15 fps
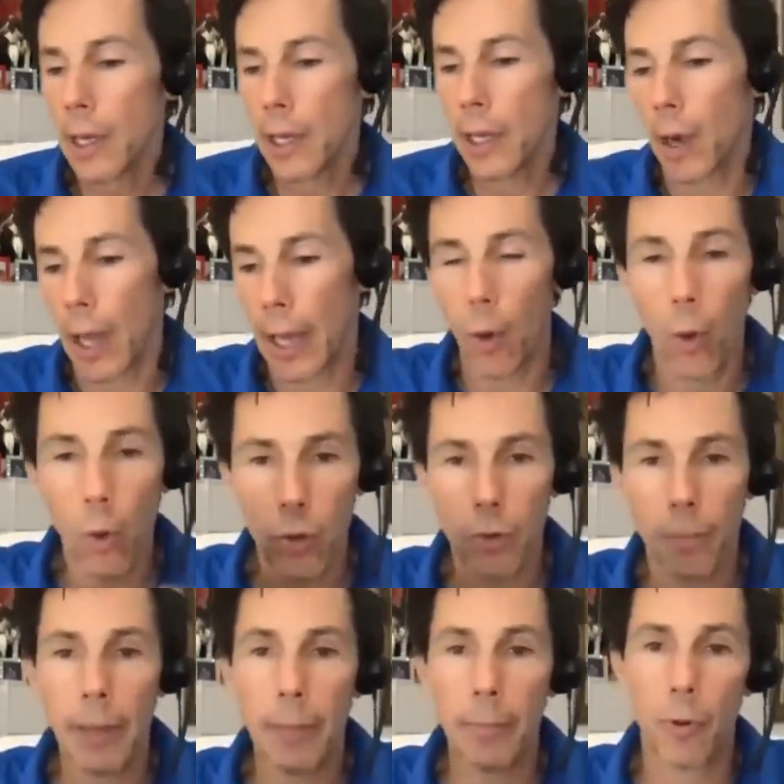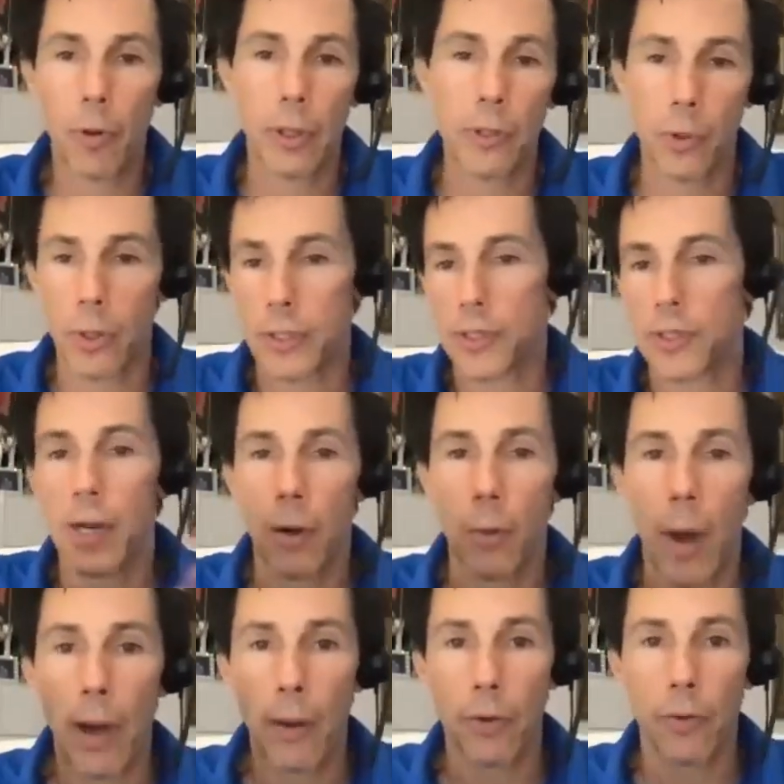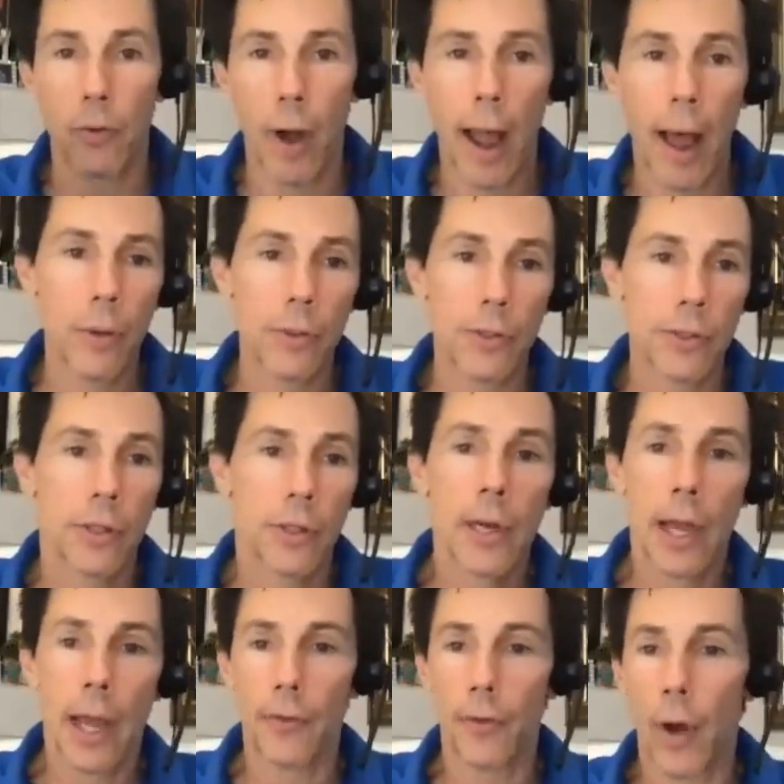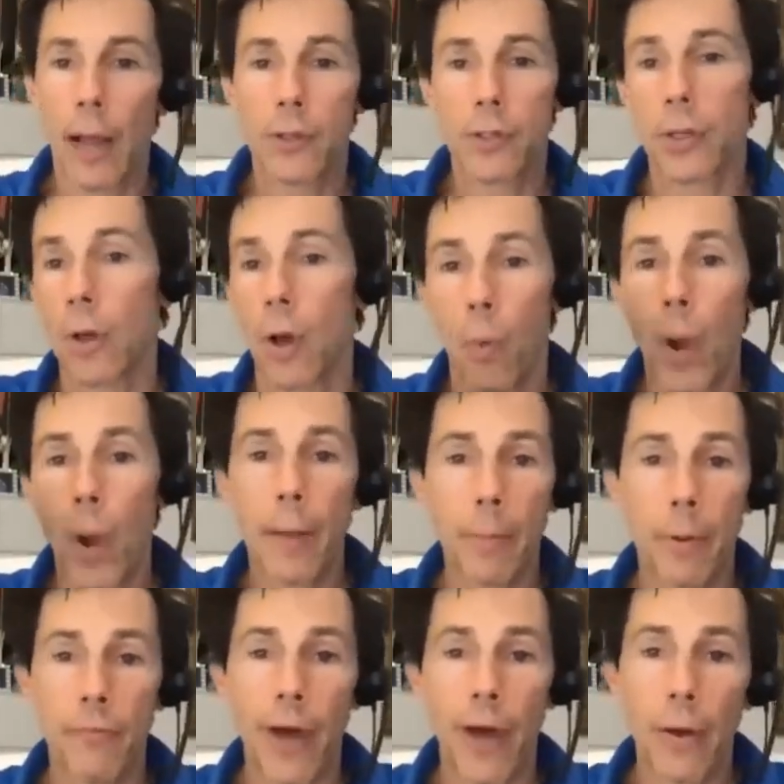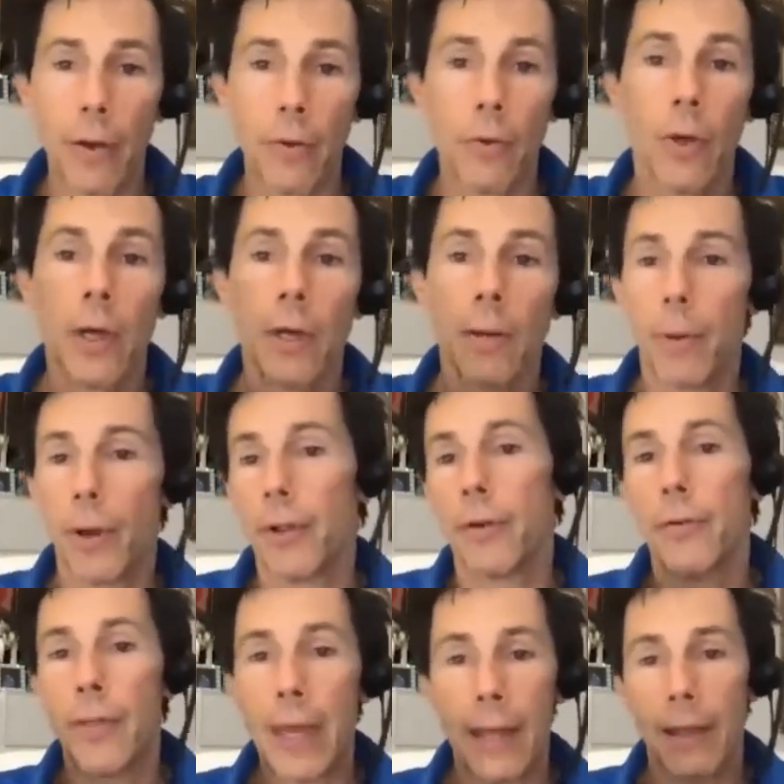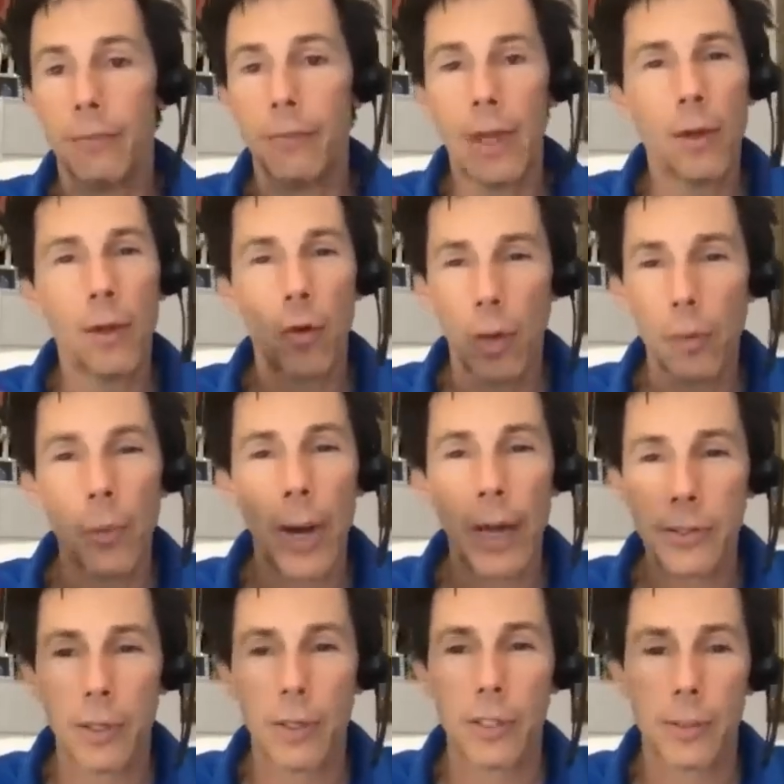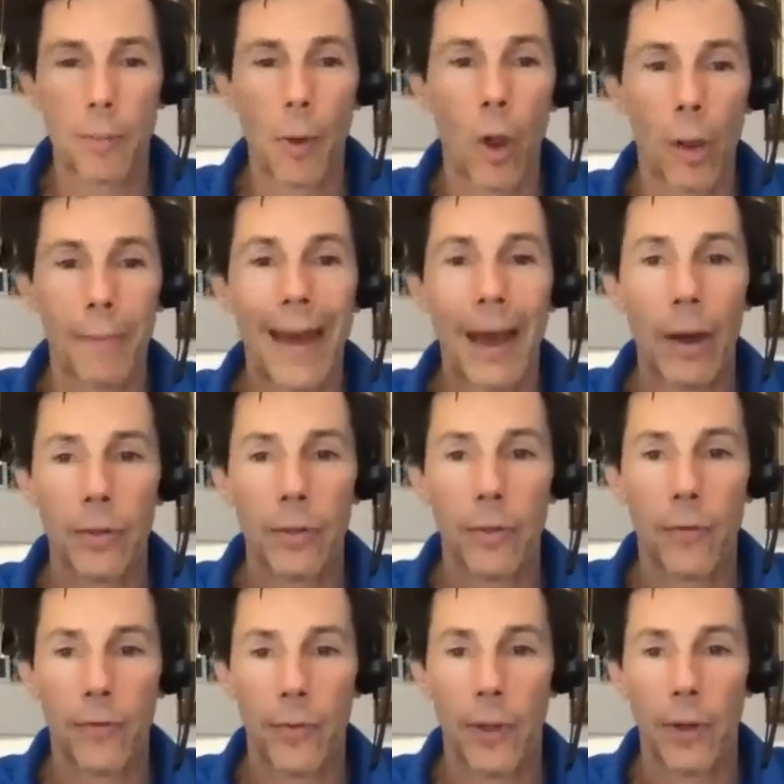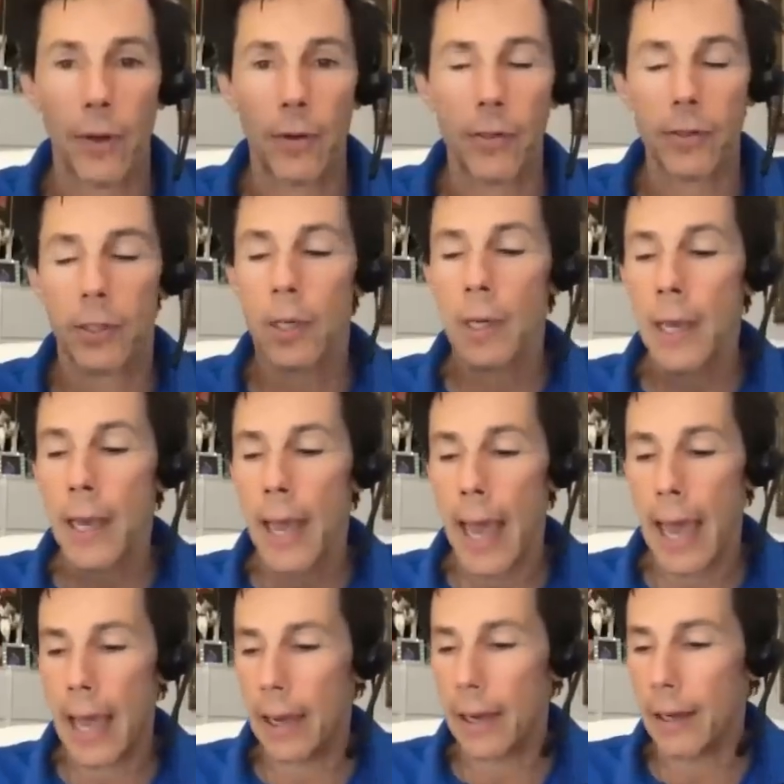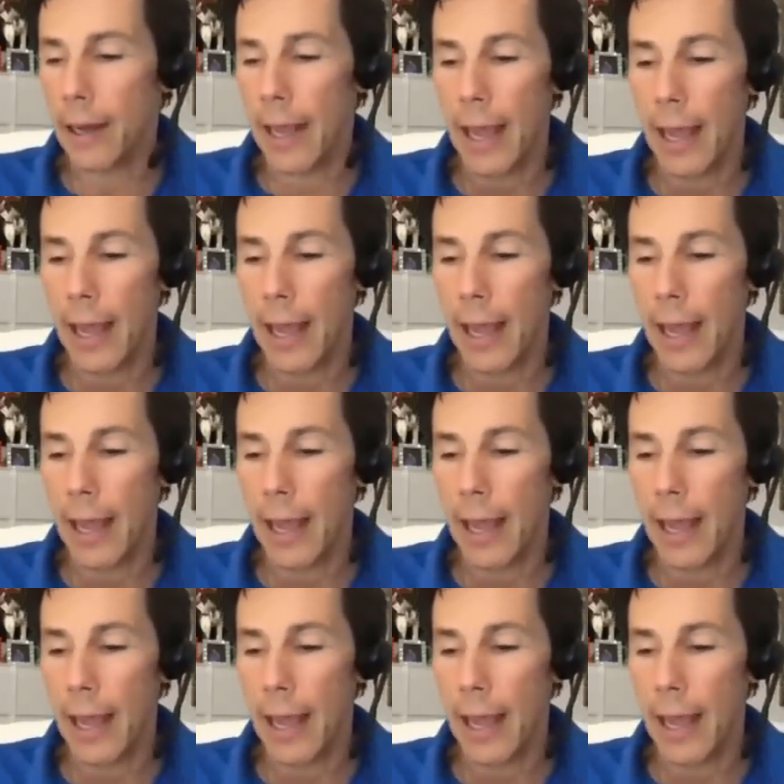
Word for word: you know, like older people could sort of stick around in their house and their house could go way up in value, but they they could only raise it a small amount over the years. And mm-hmm